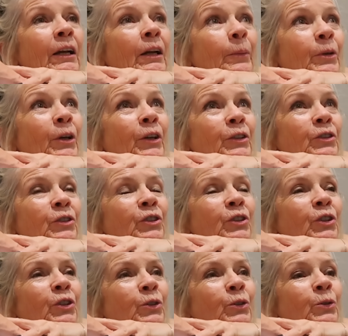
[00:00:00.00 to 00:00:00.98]
and I'm going
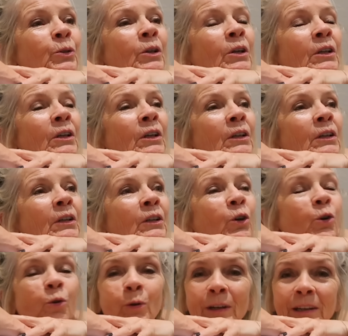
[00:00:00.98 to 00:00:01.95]
to
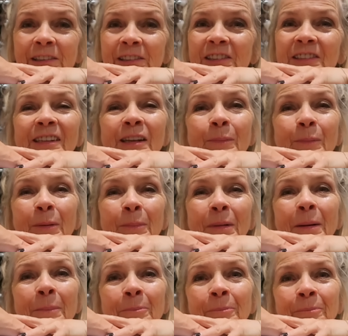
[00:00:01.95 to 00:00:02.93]
call in and see my
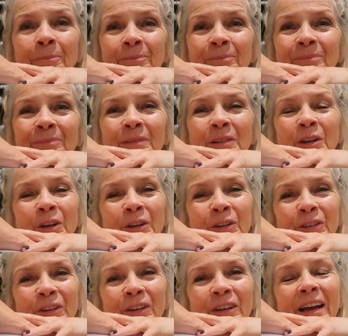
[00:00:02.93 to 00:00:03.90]
mum.
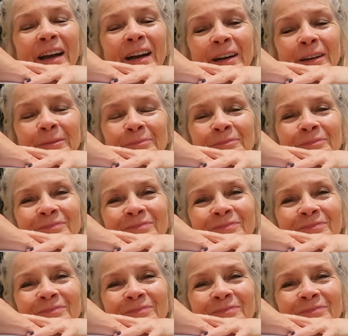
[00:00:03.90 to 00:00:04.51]
So yeah,